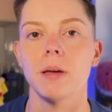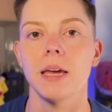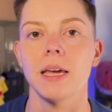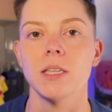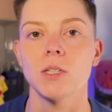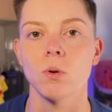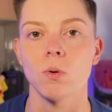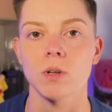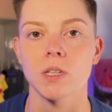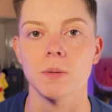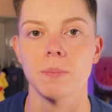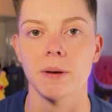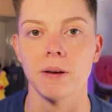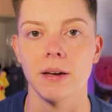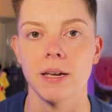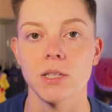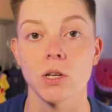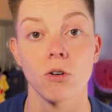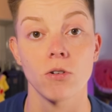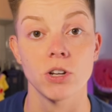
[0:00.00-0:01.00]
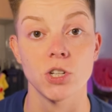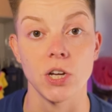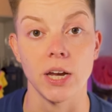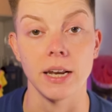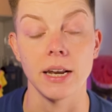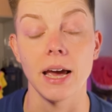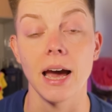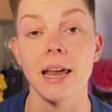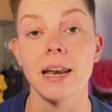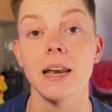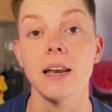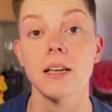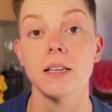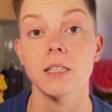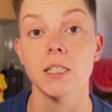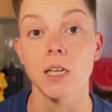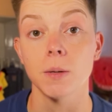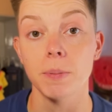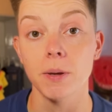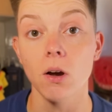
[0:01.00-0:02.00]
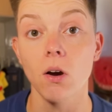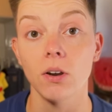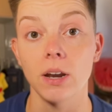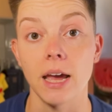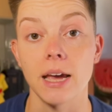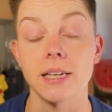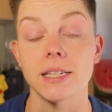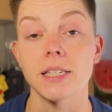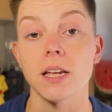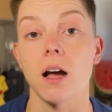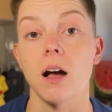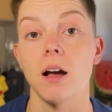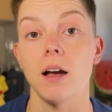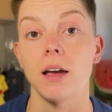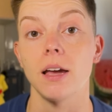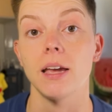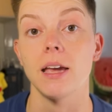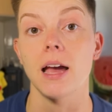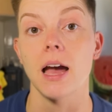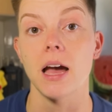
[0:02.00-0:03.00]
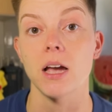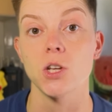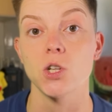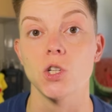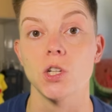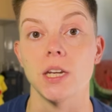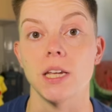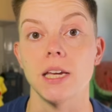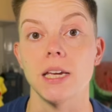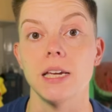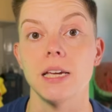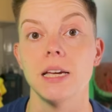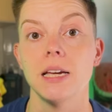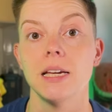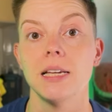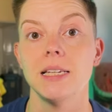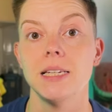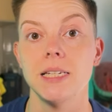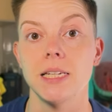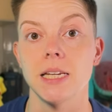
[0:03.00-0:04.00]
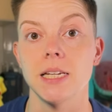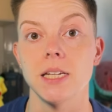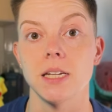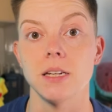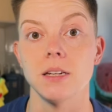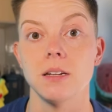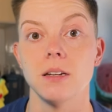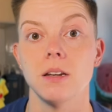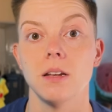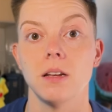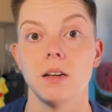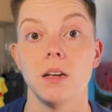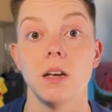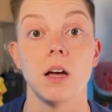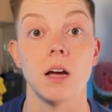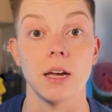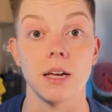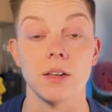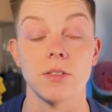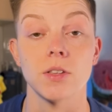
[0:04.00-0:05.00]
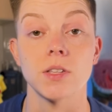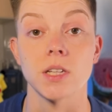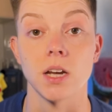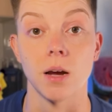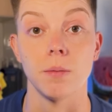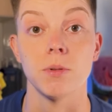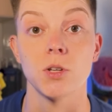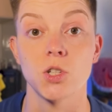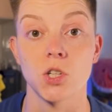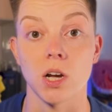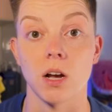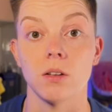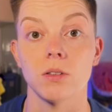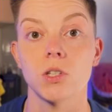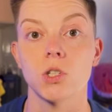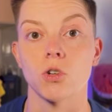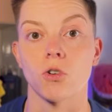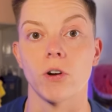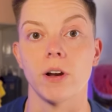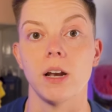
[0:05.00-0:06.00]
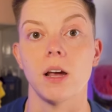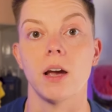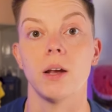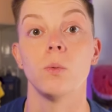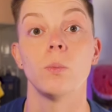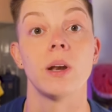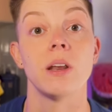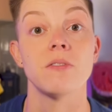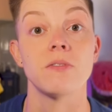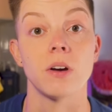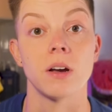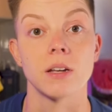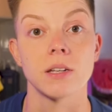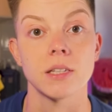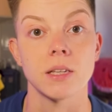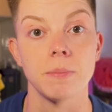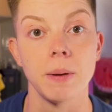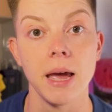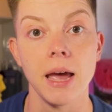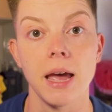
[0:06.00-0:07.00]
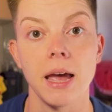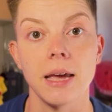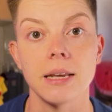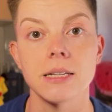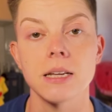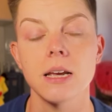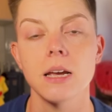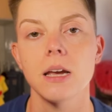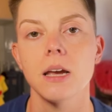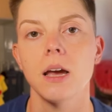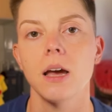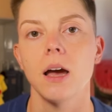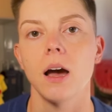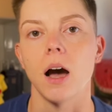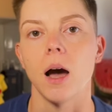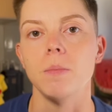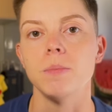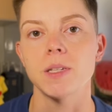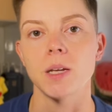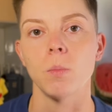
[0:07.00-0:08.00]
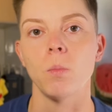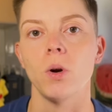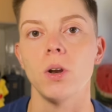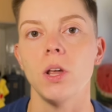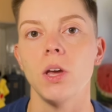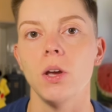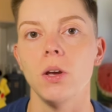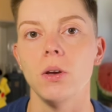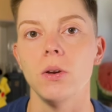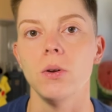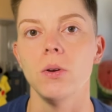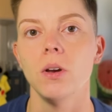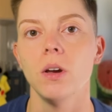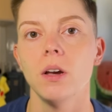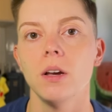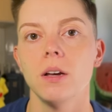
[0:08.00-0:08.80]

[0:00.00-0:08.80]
he talks about his origin. And to be honest, I actually didn't like the Timeless Child storyline when it first appeared. I'm someone who